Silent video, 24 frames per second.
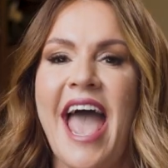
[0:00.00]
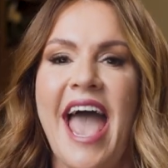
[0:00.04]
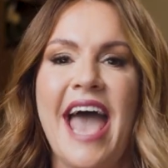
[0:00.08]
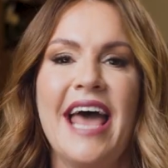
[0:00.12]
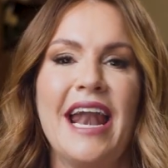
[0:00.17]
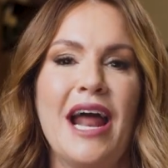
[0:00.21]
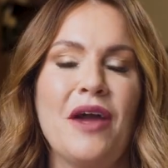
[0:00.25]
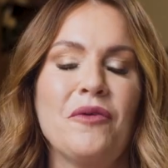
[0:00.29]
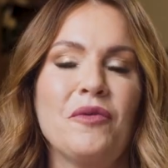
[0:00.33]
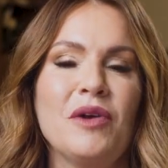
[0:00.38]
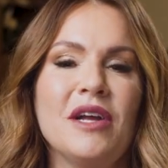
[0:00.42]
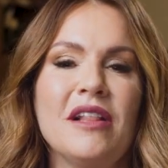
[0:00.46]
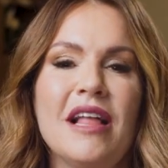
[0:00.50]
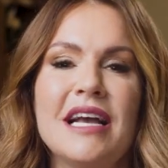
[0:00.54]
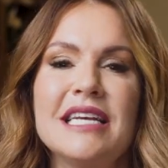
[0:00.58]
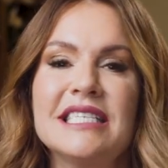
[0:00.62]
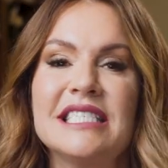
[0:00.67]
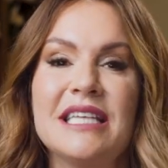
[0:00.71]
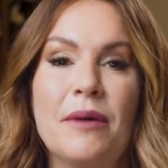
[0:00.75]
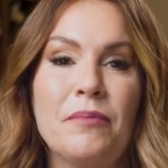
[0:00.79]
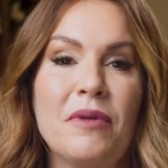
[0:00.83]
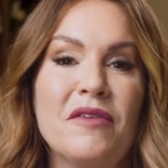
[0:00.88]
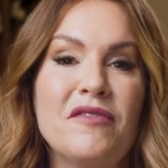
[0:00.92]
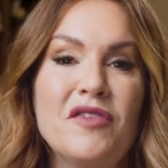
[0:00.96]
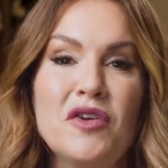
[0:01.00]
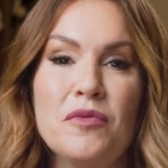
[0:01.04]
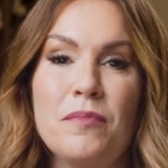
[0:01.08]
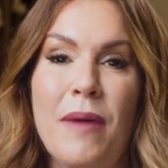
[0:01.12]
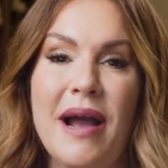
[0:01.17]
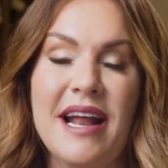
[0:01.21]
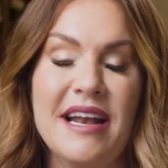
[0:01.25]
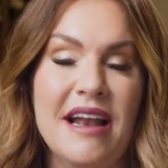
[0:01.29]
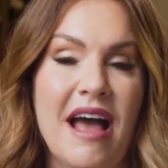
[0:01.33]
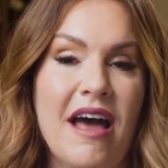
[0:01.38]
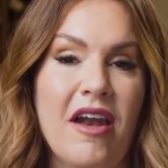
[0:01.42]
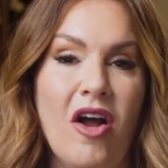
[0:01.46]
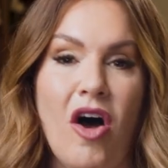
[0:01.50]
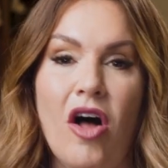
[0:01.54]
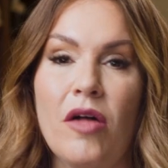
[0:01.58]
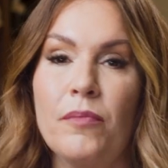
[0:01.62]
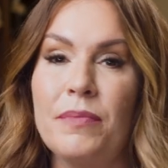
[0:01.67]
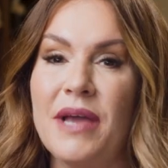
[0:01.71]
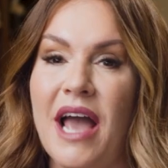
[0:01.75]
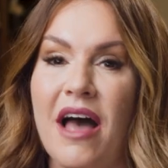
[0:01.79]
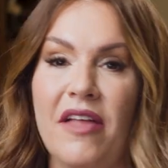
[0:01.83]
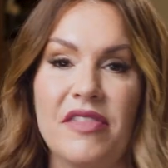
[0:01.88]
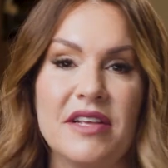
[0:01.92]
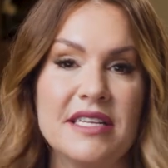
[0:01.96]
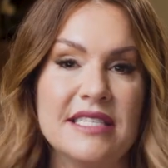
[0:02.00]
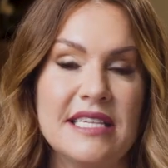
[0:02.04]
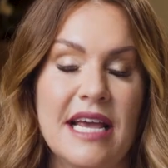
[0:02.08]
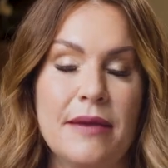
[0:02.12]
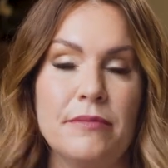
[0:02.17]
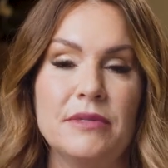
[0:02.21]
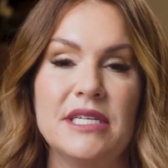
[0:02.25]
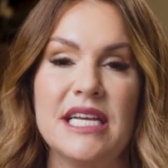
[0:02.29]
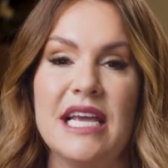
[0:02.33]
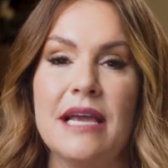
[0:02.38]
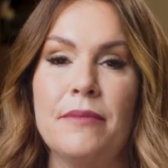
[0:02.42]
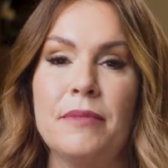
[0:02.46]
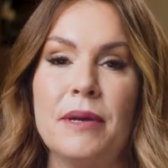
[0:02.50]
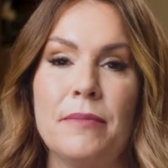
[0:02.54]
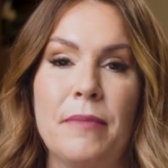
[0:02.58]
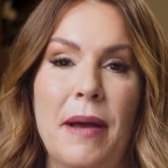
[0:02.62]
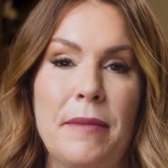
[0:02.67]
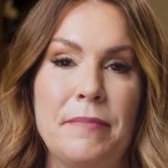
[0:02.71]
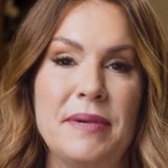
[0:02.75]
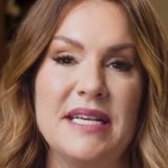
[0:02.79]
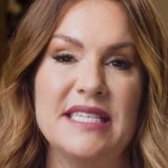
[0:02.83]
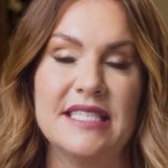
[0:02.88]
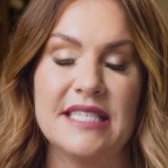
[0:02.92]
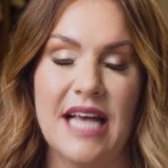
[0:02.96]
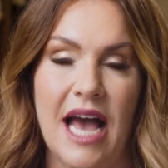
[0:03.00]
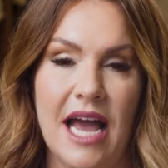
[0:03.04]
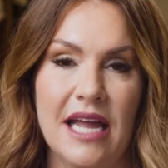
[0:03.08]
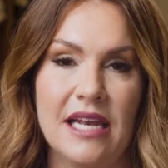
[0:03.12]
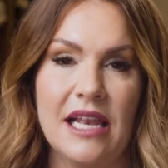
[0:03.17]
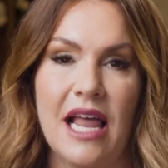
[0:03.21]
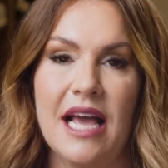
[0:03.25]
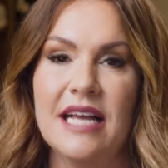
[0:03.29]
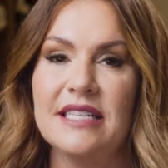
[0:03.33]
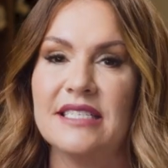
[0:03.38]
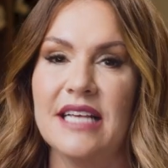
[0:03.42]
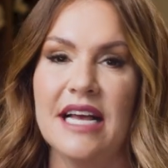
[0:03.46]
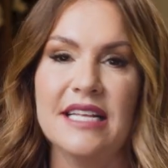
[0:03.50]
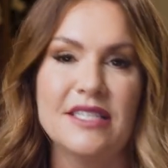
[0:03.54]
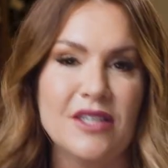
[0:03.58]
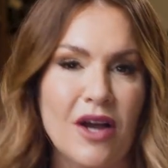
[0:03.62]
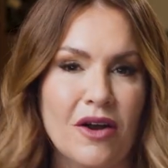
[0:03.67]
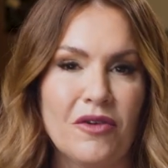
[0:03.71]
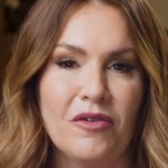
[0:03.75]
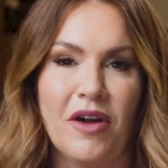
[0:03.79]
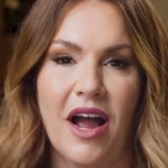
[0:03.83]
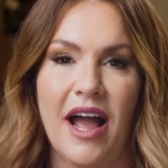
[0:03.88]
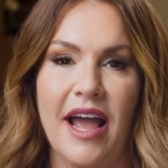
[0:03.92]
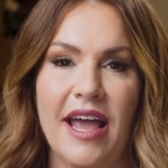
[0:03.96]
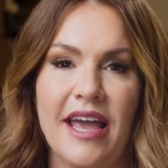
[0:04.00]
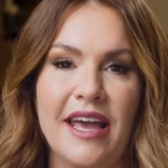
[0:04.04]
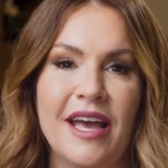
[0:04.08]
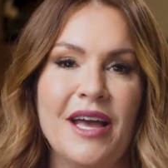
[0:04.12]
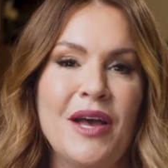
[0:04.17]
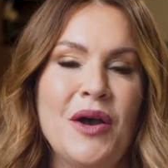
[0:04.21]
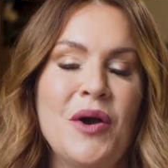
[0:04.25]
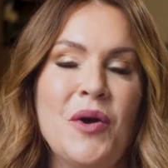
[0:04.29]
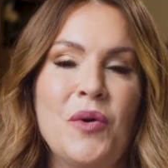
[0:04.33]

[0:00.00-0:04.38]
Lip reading: And I realize some of you might not all be on the same team. It might be sidelines. That's all right.